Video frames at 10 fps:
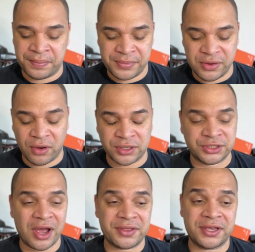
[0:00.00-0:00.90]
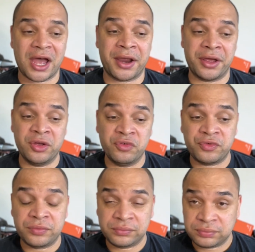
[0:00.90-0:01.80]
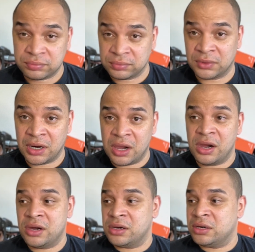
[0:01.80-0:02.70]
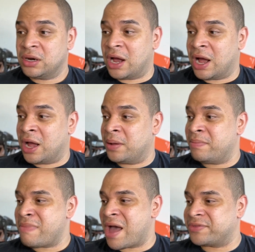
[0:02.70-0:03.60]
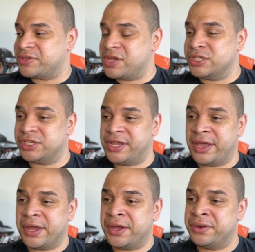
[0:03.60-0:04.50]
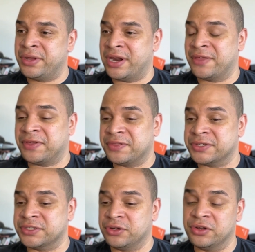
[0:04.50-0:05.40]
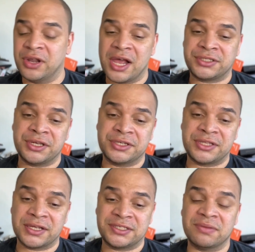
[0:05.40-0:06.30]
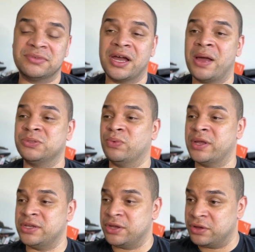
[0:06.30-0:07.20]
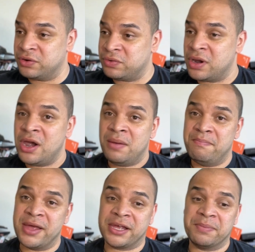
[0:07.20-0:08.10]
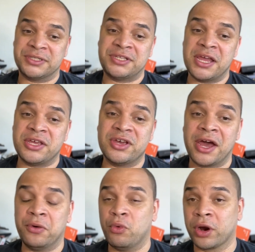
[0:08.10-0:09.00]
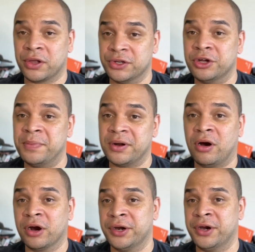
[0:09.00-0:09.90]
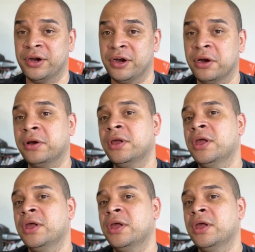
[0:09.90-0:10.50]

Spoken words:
you also have to kind of have to teach a kid, and I think this is a good lesson, is that sometimes when you make a mistake, you got to work a little bit harder